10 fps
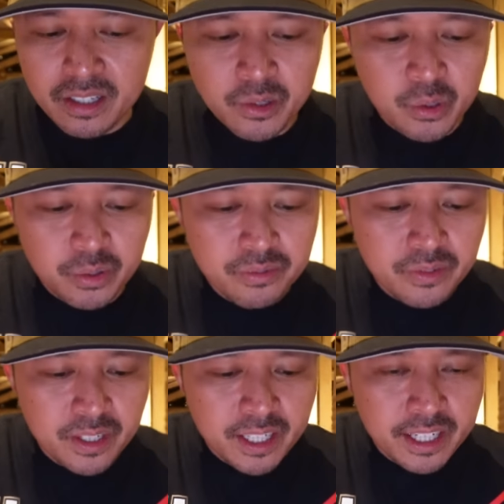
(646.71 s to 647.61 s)
cold
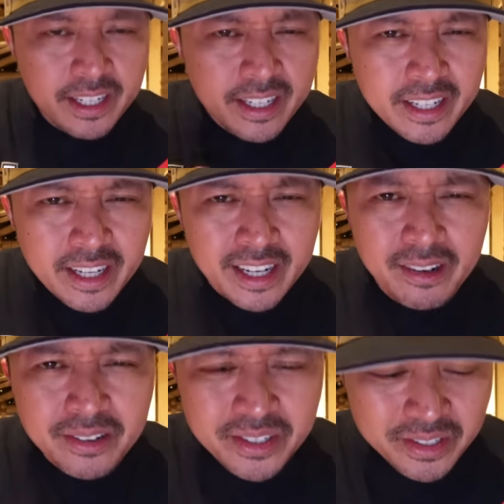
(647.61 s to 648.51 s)
flan. And I
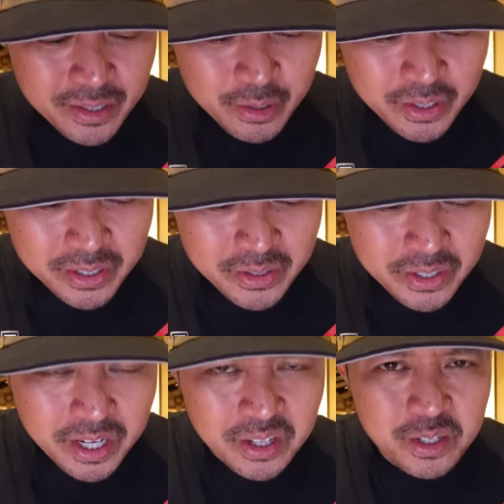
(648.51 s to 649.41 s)
was just interested in
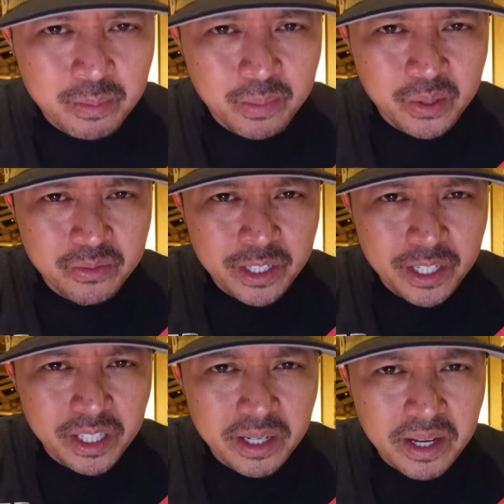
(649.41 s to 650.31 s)
seeing how this blue
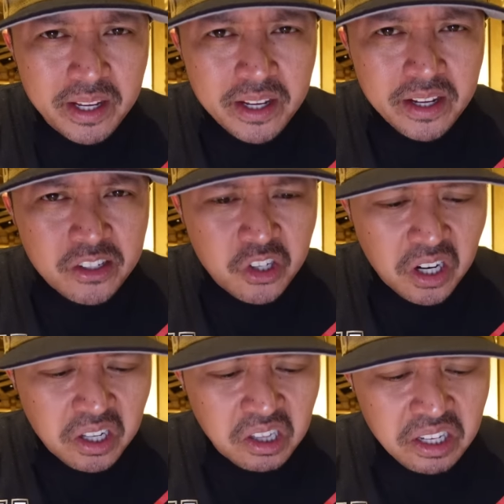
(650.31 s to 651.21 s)
vanilla
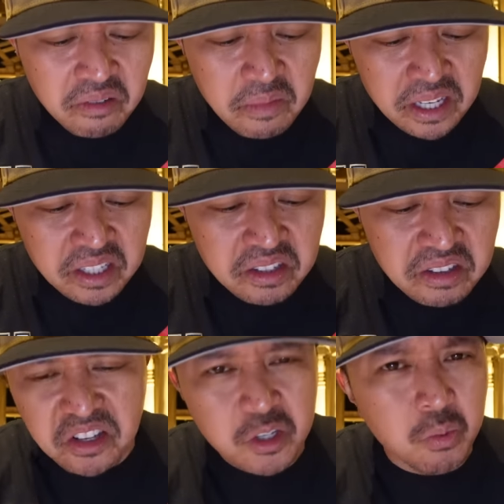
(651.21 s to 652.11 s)
chocolate mixed
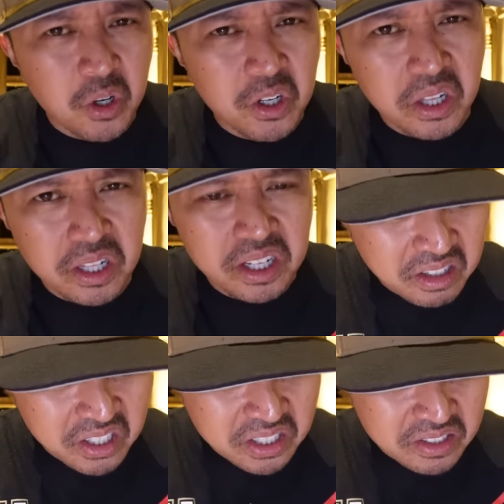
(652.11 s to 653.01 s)
swirl
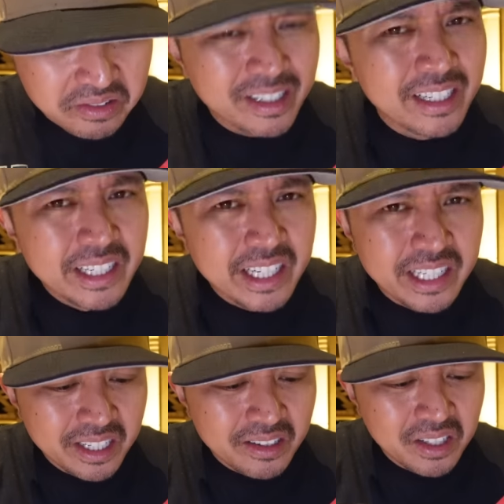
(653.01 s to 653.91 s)
looks. I
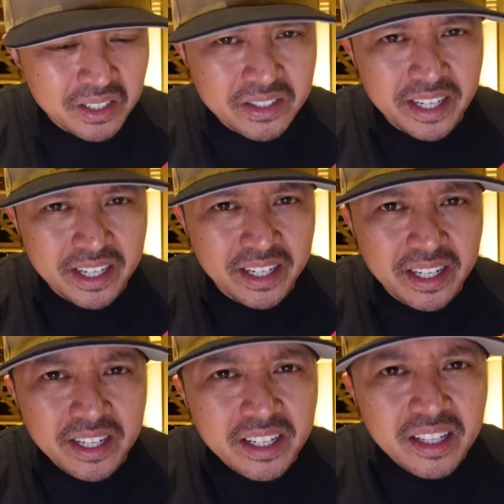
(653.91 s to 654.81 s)
don't know, it looks like a
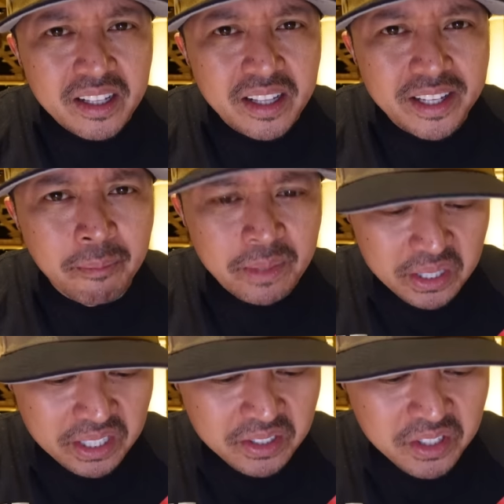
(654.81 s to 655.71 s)
like a melted